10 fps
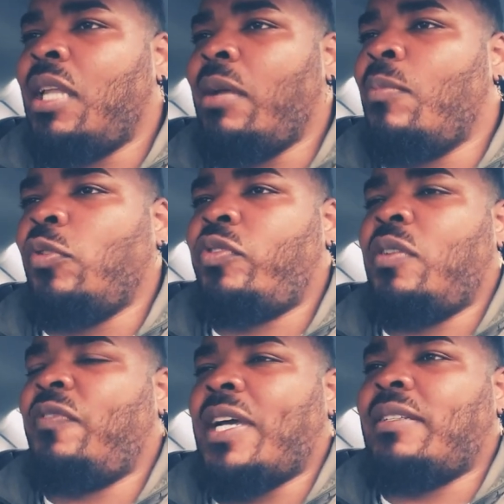Most of
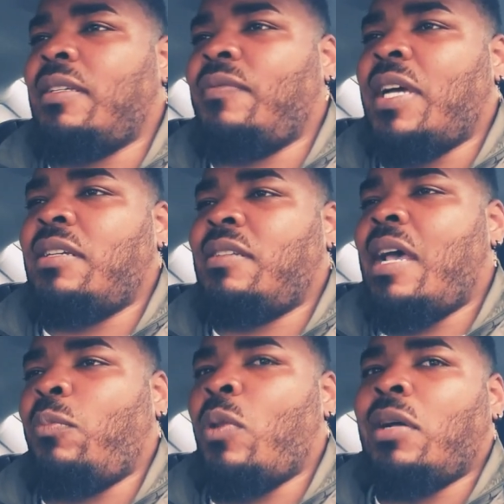the fighters
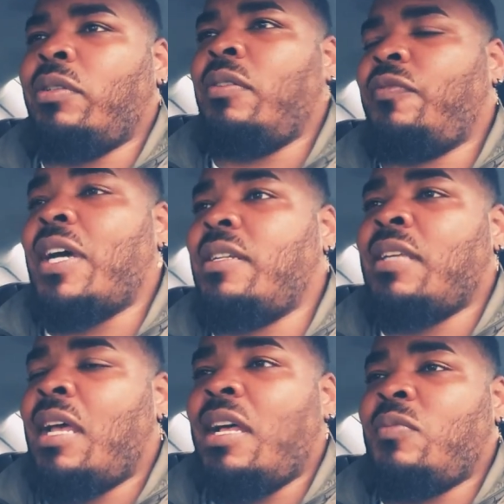that Wilder fights
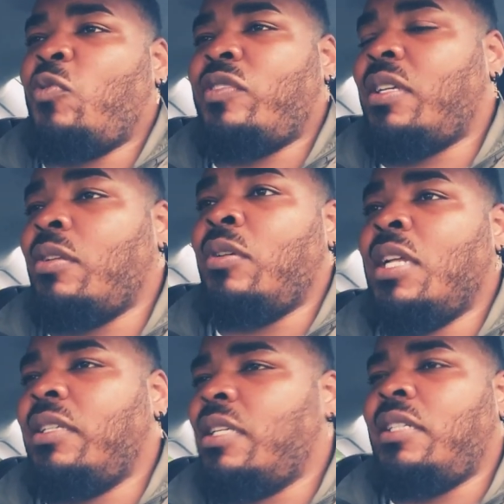has more skill
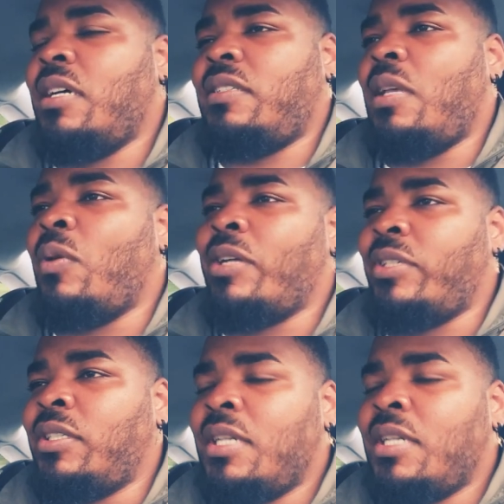than Deontay Wilder.